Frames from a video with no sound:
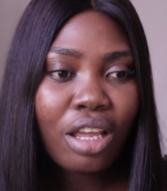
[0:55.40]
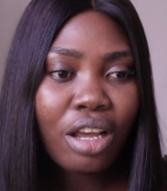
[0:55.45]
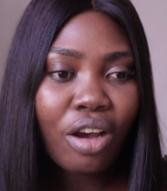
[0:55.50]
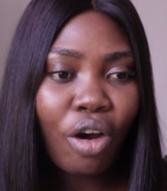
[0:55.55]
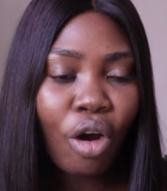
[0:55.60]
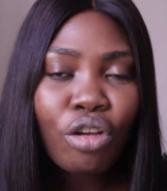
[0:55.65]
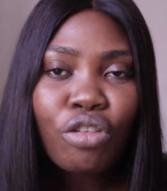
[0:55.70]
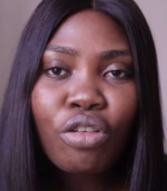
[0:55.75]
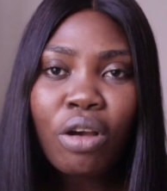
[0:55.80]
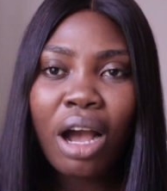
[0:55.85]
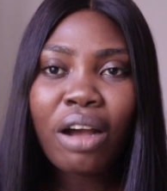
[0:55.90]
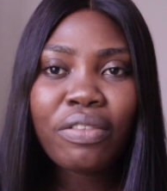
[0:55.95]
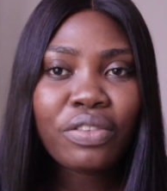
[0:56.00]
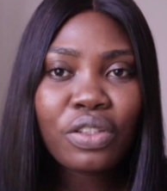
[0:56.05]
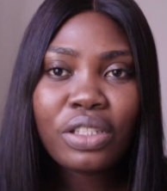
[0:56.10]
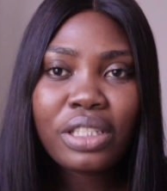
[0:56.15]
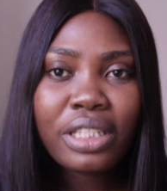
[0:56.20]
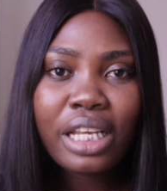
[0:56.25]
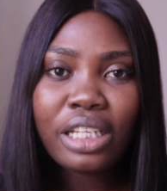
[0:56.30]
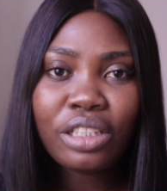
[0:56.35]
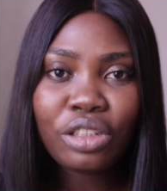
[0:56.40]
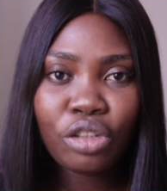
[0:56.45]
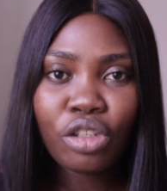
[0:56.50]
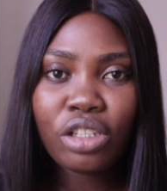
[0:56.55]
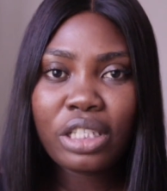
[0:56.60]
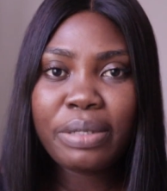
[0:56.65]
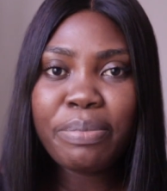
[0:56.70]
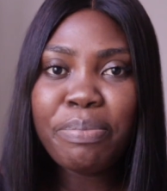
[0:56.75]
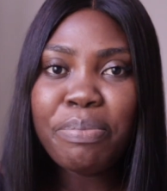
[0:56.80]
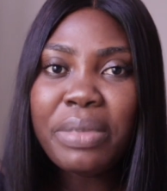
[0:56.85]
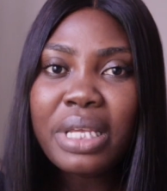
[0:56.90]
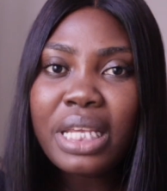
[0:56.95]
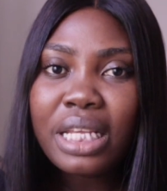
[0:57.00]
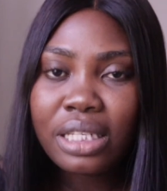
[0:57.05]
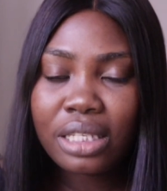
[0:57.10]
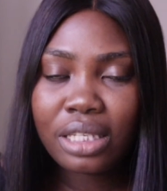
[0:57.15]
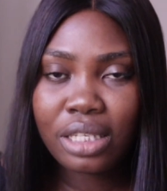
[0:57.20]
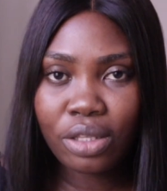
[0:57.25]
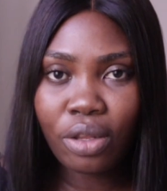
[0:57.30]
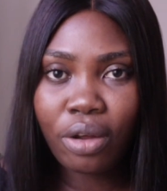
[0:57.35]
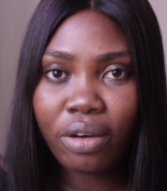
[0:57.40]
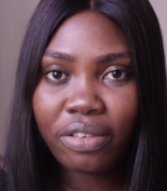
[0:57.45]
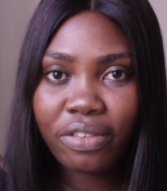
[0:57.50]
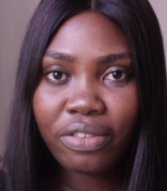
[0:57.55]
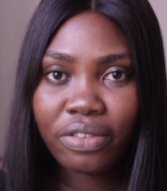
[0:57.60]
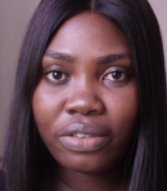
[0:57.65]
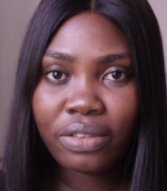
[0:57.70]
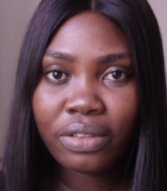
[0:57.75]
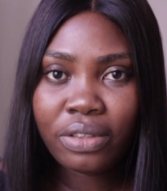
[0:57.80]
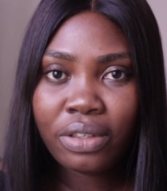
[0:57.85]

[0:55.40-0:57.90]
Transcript: all you have to say is just mean stuff.